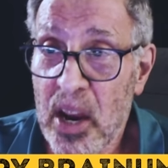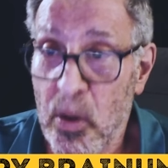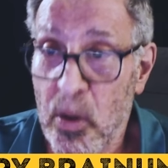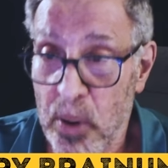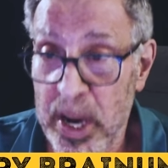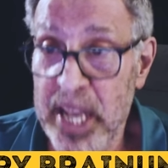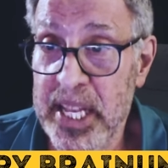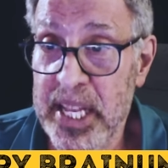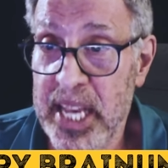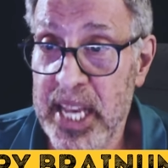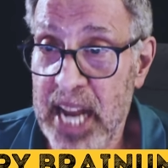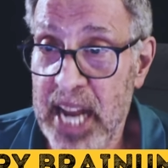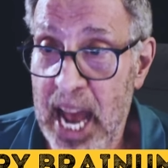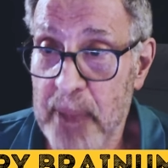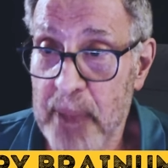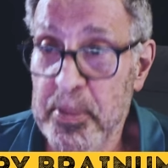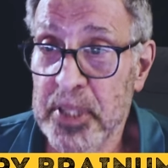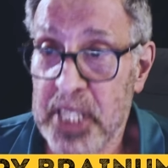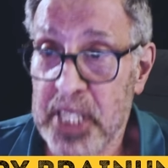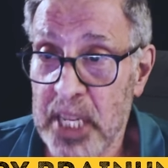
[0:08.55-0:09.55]
Creatine
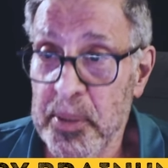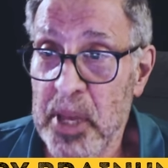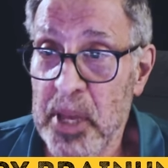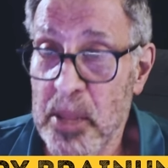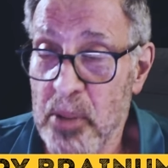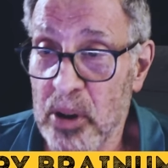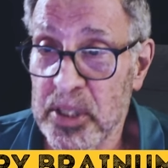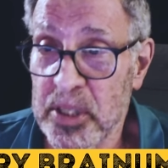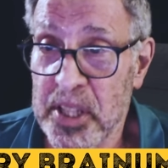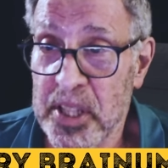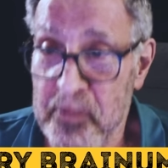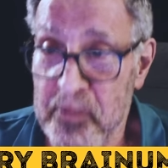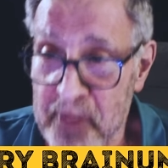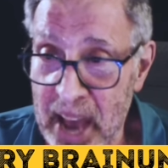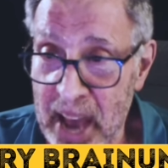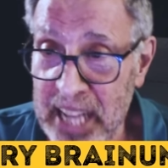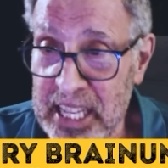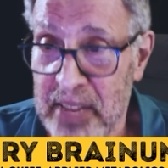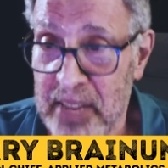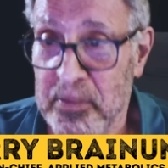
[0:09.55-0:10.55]
happens to be the most
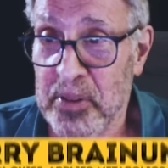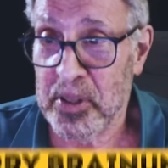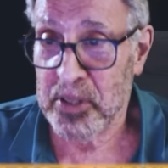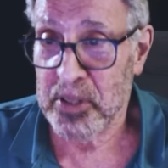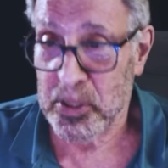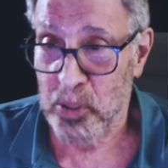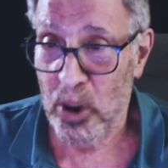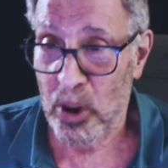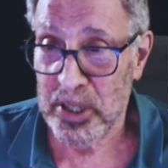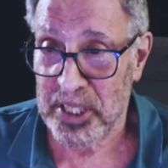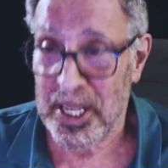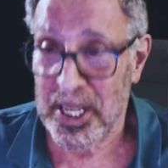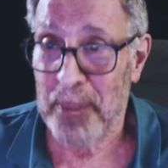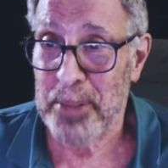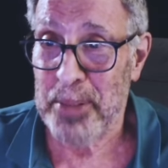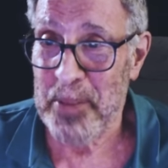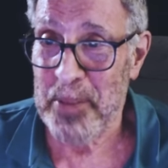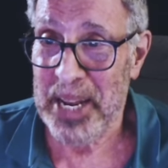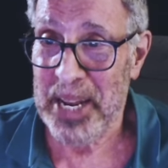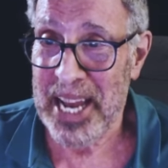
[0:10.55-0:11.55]
effective sports
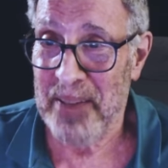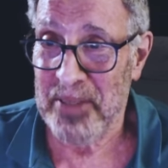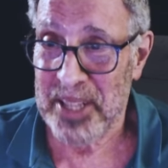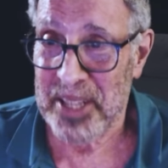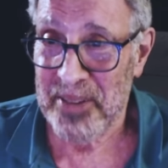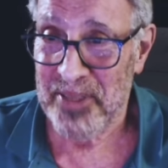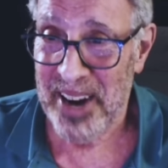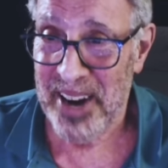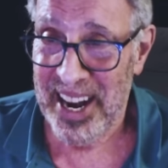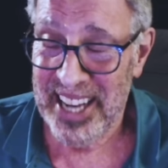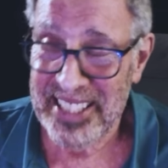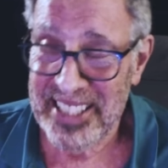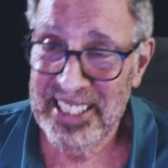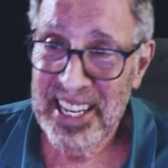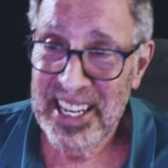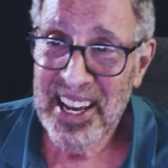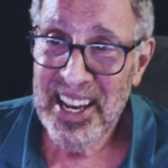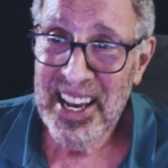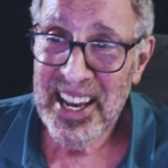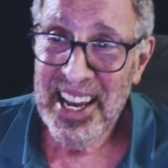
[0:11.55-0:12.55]
supplement ever devised.